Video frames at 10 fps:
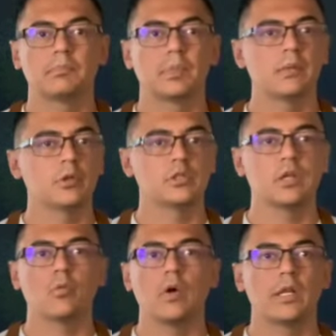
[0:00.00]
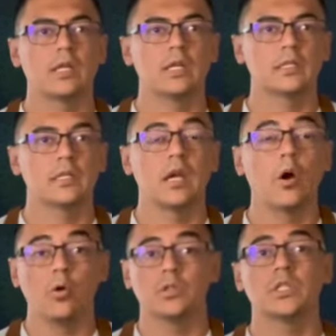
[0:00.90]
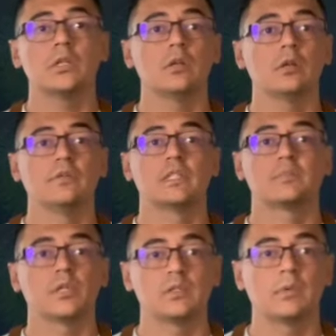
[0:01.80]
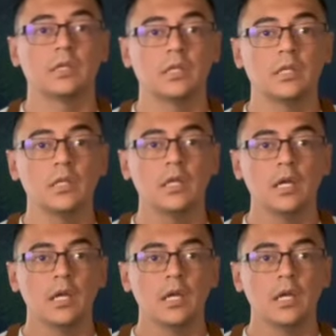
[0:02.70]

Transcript: pretty much what is the OG of the Espresso Martini.